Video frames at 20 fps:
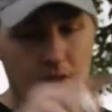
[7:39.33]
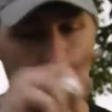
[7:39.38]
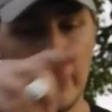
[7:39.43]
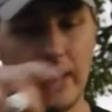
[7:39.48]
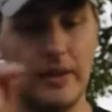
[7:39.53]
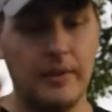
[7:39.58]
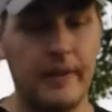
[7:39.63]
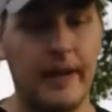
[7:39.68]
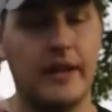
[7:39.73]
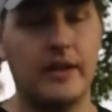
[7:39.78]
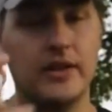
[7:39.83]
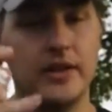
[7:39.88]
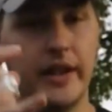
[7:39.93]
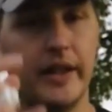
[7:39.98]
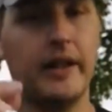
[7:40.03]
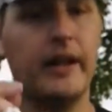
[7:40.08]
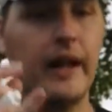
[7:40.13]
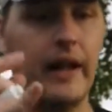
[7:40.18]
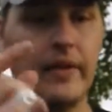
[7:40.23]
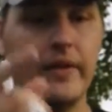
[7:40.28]
them out.
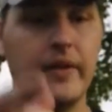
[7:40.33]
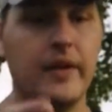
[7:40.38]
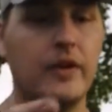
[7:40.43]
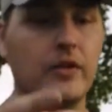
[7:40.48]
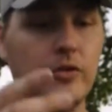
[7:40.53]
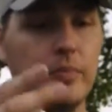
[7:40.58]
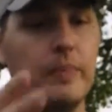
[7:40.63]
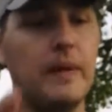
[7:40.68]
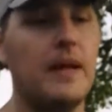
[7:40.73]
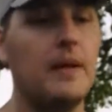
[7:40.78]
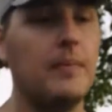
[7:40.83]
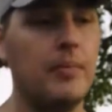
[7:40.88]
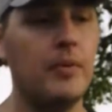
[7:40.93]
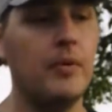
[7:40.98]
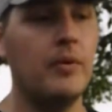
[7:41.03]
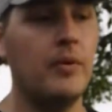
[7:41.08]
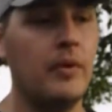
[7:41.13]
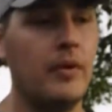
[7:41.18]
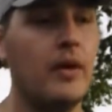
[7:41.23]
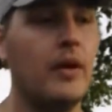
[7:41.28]
Check out those
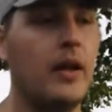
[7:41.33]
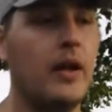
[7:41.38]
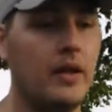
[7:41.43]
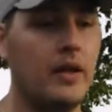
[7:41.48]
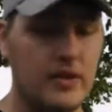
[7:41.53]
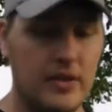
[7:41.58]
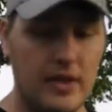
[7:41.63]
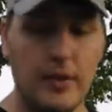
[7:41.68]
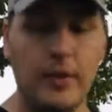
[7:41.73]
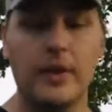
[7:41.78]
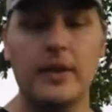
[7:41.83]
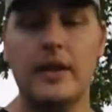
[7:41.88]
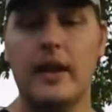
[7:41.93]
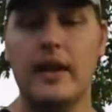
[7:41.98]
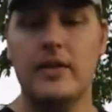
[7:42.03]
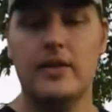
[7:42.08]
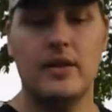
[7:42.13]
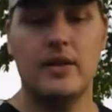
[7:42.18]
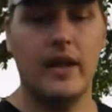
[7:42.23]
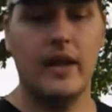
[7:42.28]
people, see what
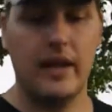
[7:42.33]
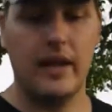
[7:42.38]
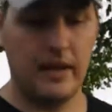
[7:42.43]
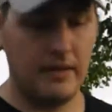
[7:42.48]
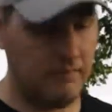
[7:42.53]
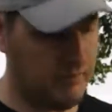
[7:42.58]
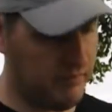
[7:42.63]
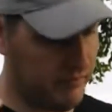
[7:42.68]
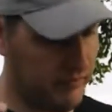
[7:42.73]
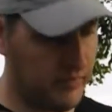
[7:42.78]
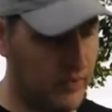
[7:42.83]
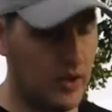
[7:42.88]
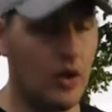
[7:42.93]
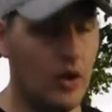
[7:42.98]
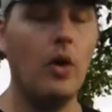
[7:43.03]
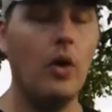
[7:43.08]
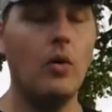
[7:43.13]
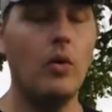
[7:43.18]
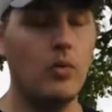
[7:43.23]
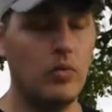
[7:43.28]
they say,
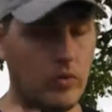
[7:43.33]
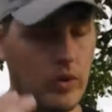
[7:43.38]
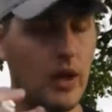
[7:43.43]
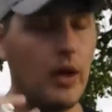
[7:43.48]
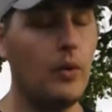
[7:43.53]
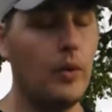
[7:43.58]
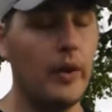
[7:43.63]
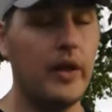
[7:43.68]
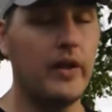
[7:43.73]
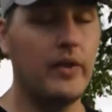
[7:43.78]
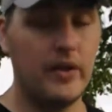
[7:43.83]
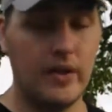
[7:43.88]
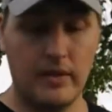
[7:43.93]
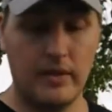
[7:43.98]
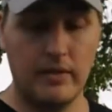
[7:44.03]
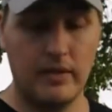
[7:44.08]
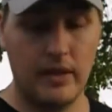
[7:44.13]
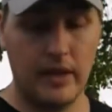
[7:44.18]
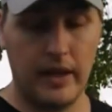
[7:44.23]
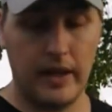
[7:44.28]
go with it.
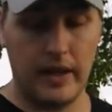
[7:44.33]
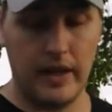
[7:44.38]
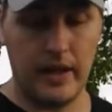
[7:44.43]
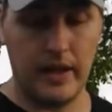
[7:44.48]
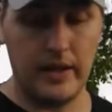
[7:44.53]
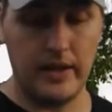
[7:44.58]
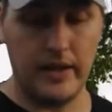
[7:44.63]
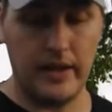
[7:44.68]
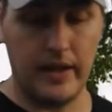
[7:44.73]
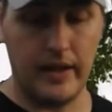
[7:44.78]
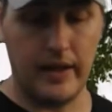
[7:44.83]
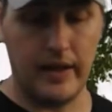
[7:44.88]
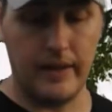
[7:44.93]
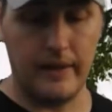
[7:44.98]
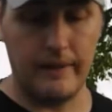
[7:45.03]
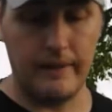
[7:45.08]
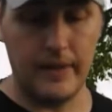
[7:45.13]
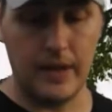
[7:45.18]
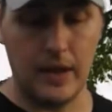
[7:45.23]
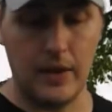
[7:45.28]
And
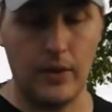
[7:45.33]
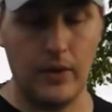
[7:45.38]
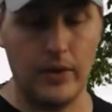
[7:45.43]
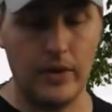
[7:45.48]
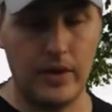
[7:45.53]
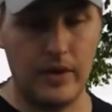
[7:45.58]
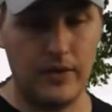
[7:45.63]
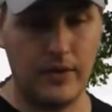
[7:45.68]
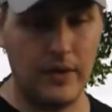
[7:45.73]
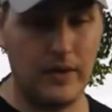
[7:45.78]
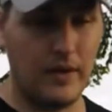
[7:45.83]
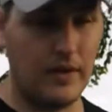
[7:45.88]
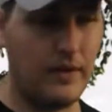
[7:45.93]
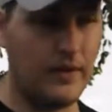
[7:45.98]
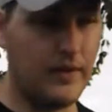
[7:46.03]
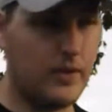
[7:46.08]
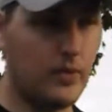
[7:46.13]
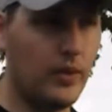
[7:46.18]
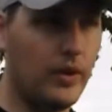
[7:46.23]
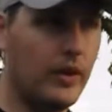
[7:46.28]
if
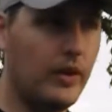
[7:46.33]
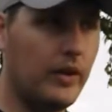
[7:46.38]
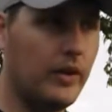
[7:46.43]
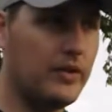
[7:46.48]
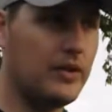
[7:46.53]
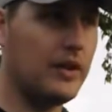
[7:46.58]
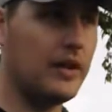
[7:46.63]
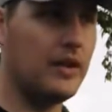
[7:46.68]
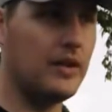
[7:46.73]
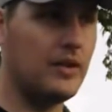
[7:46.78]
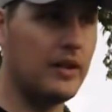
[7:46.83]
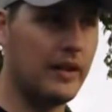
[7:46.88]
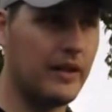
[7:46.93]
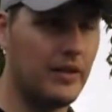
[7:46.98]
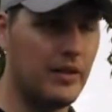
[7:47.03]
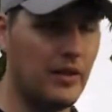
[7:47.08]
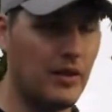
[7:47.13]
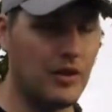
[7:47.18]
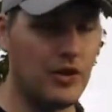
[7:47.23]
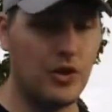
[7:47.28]
it's one of those things like you're
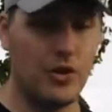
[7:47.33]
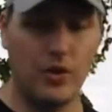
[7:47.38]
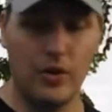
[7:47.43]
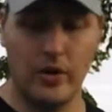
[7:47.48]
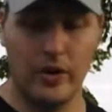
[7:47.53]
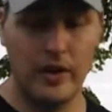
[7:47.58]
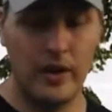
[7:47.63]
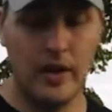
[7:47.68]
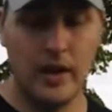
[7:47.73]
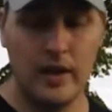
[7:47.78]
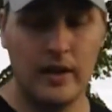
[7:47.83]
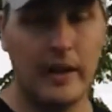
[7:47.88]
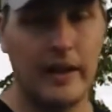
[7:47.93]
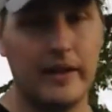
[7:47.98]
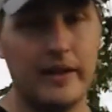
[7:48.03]
not sure, like